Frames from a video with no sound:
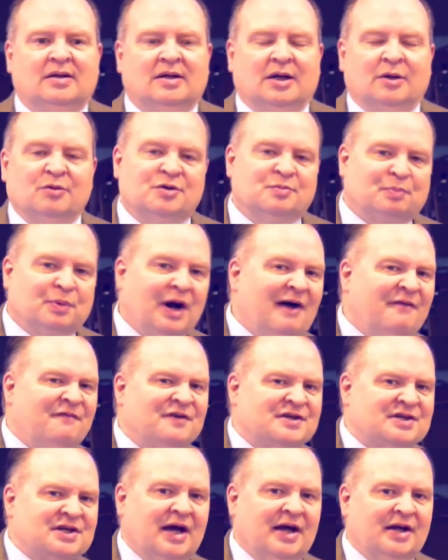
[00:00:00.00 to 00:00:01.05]
It was
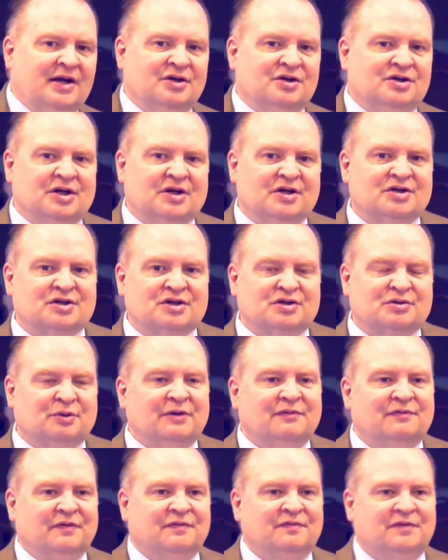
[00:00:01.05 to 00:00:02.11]
prophesied in Genesis
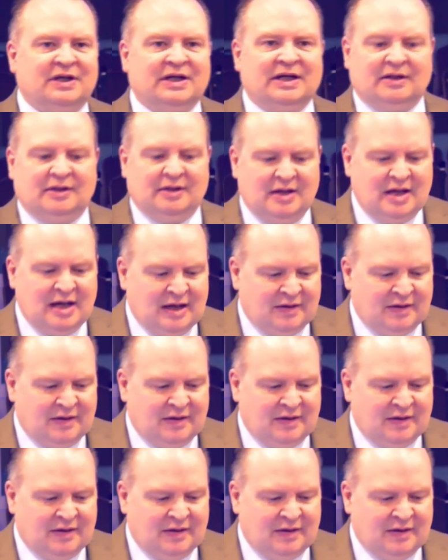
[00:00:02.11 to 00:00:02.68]
3:15